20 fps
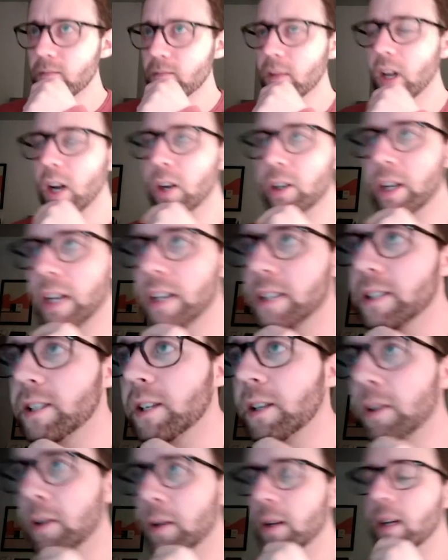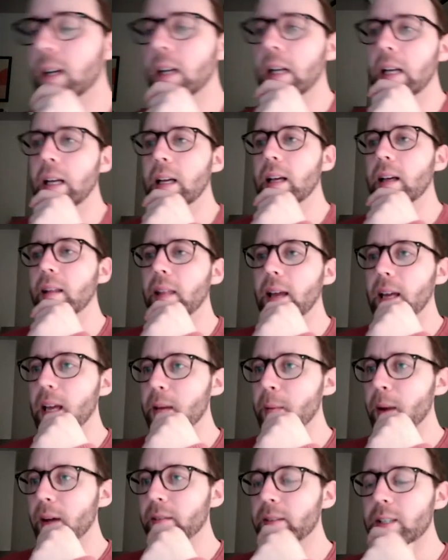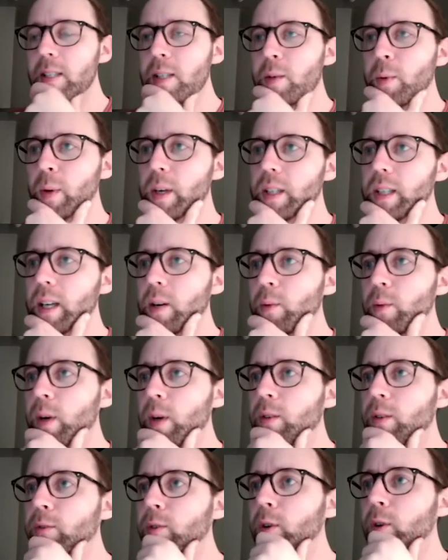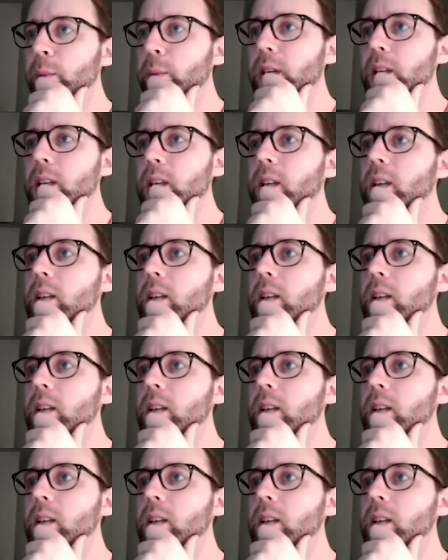Okay, so that game obviously worked out well for me.